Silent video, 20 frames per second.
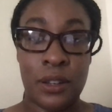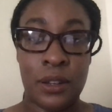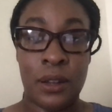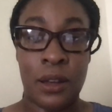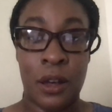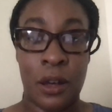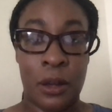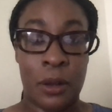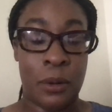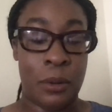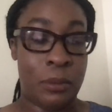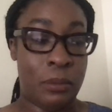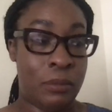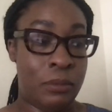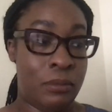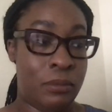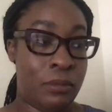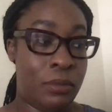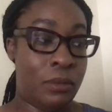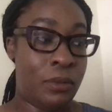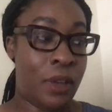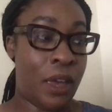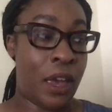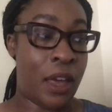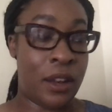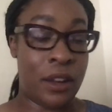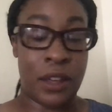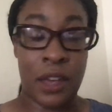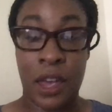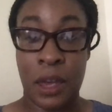
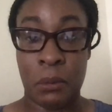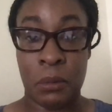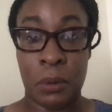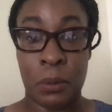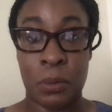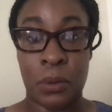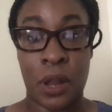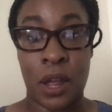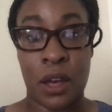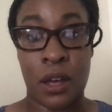kind of came up with that